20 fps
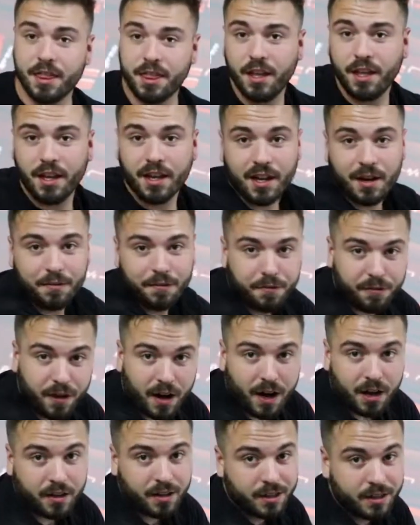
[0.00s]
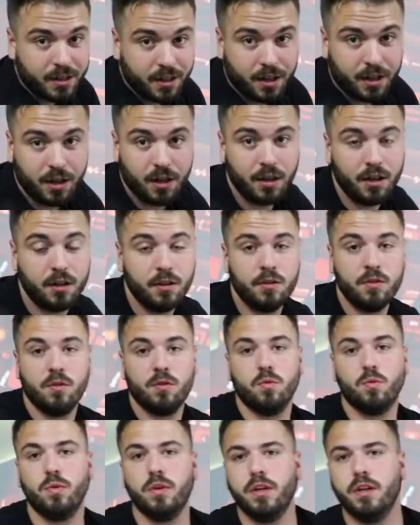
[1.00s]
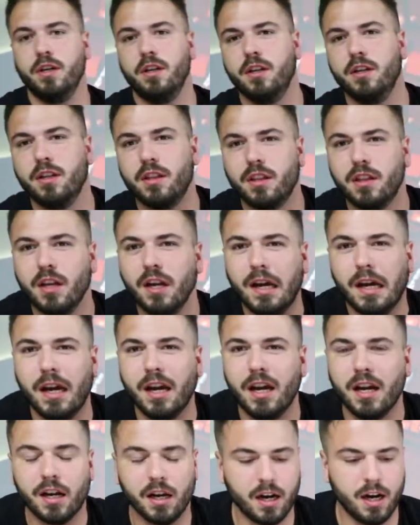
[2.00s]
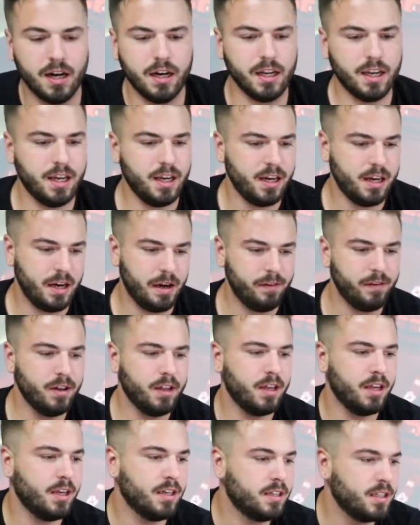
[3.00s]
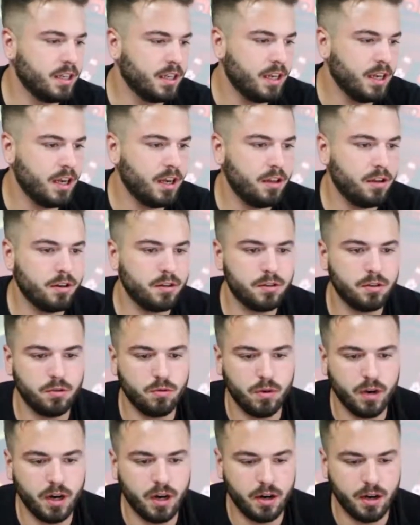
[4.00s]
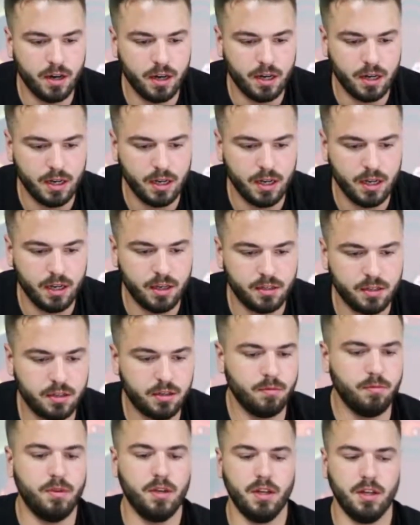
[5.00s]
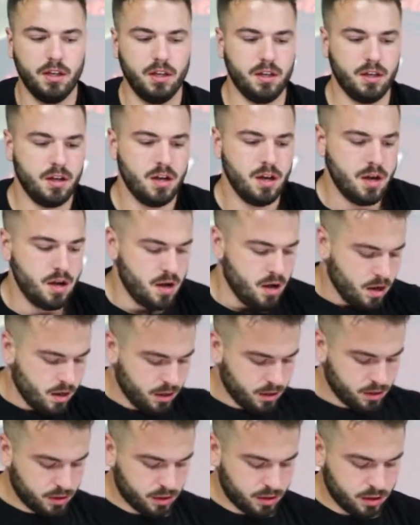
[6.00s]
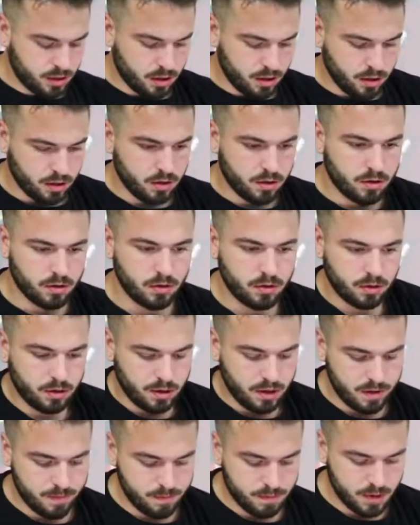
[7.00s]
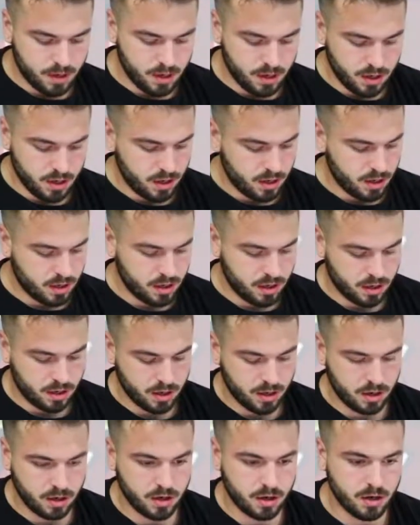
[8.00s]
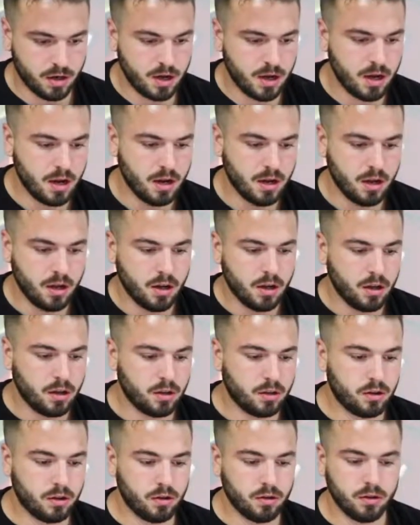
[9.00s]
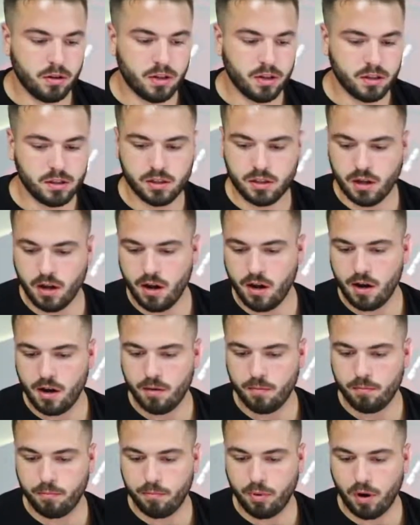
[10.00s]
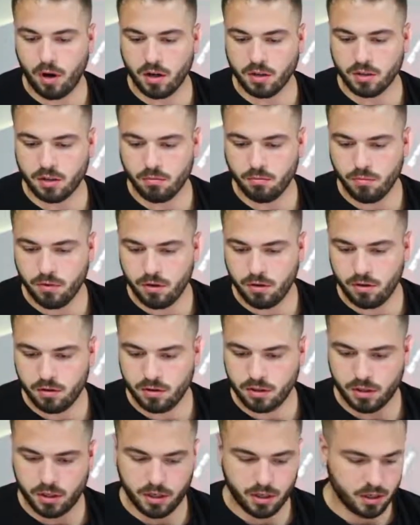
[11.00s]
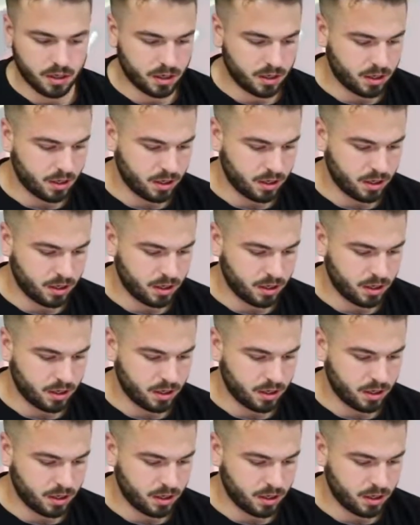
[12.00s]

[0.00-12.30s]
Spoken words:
think I'm finally done with kind of getting everything together to where it needs to be. So let me load this up, pause the music.